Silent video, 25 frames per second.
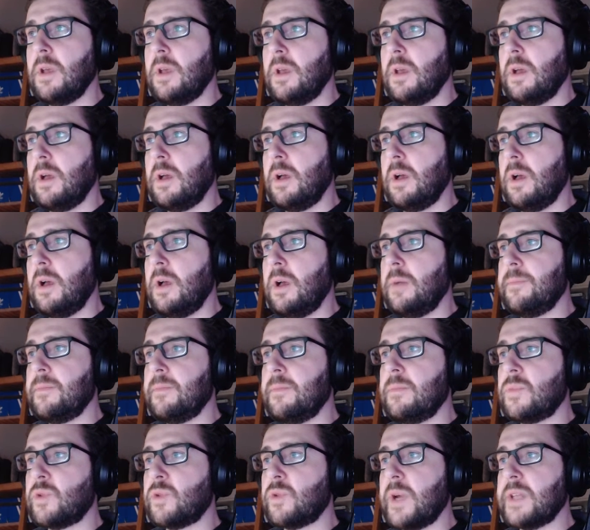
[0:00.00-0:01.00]

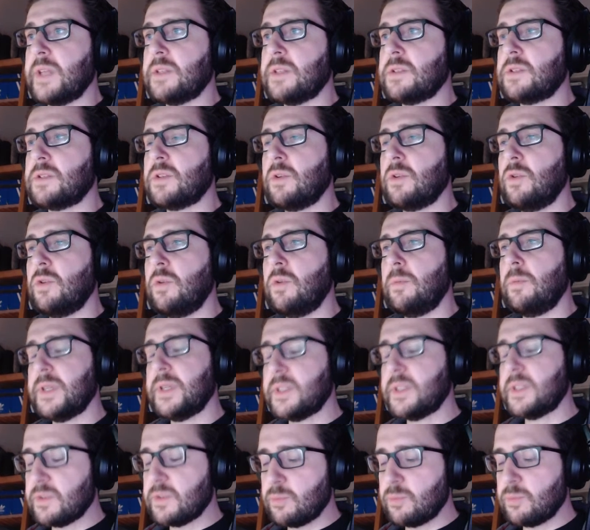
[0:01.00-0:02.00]
Right, so, but
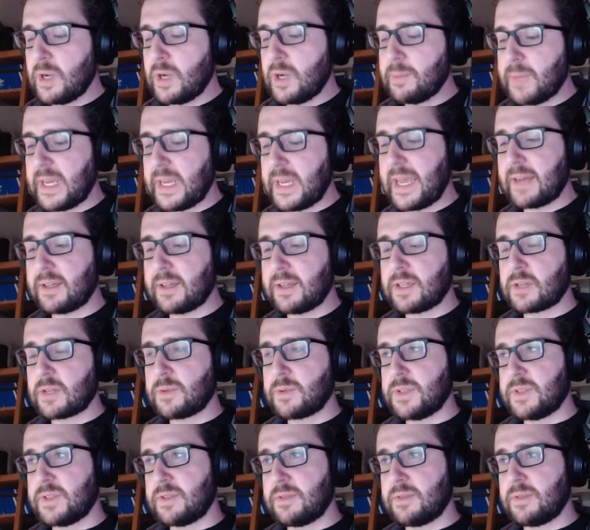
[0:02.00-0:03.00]
there's one mechanic that
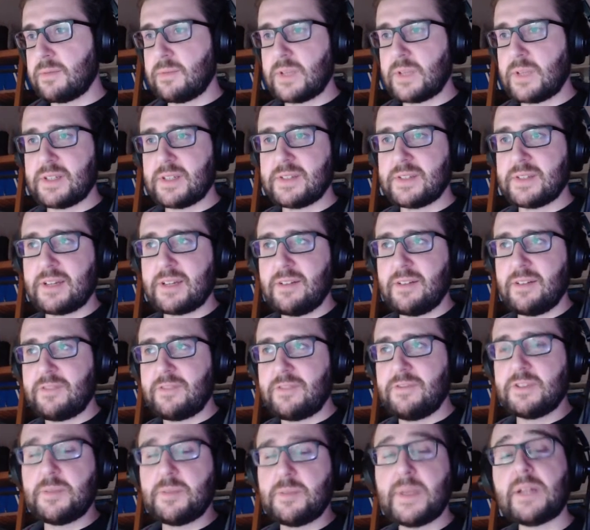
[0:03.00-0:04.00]
is kind of like
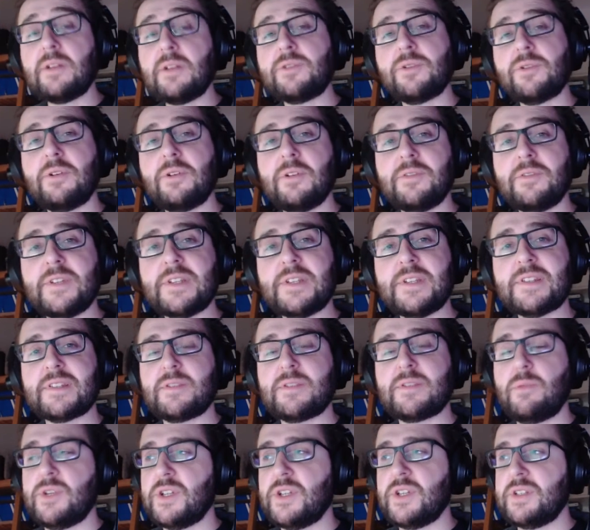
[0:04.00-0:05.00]
fundamental to all of this,
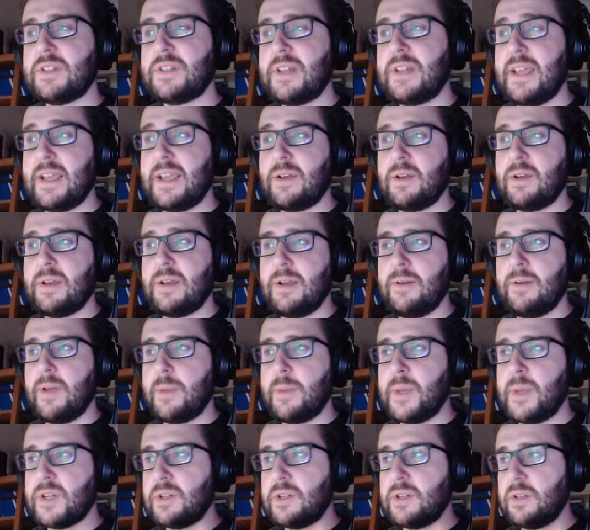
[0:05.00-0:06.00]
which is like, I
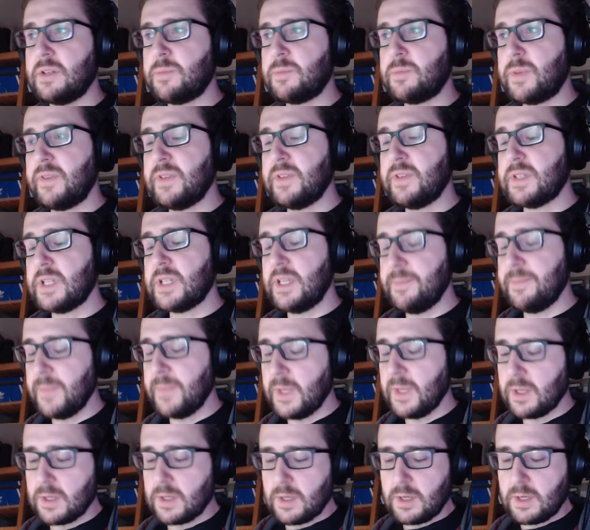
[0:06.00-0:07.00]
mentioned this previously,
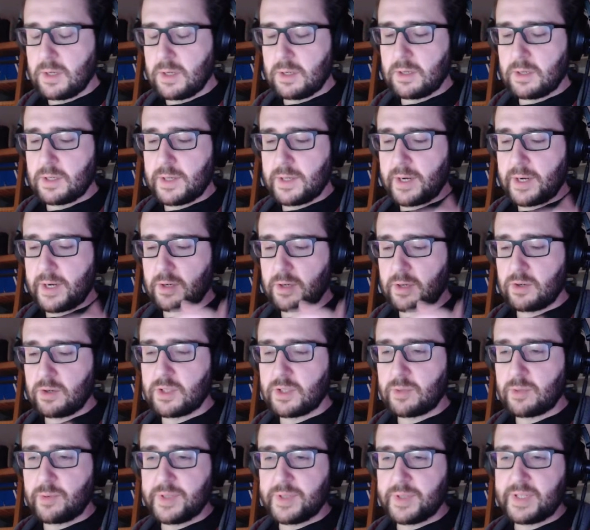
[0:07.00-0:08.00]
in Arkanoid
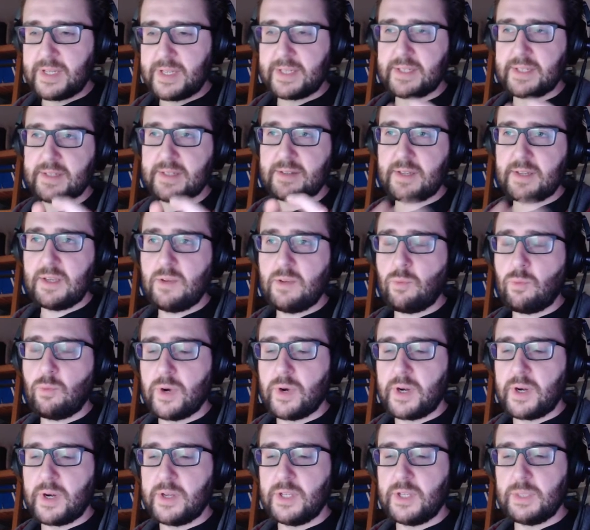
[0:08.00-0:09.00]
there was like this thing
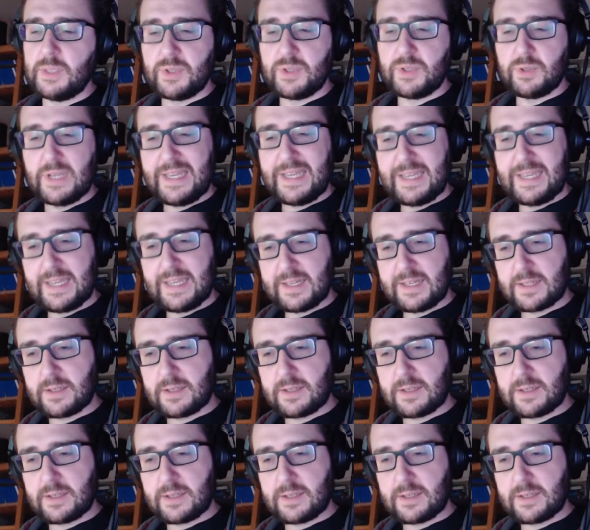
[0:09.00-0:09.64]
where when you get